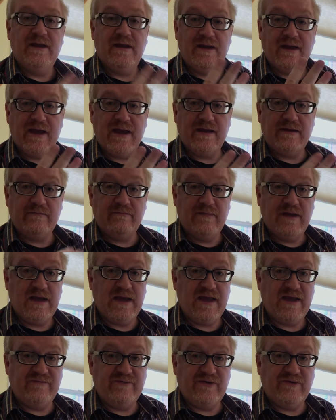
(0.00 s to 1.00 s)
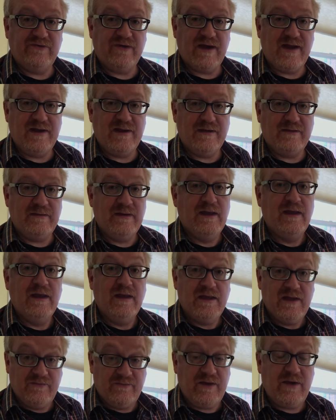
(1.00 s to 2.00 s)
Again, I haven't tried it.
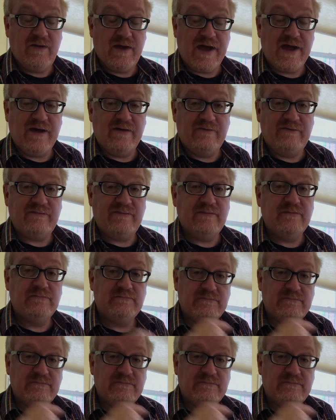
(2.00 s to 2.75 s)
If you have,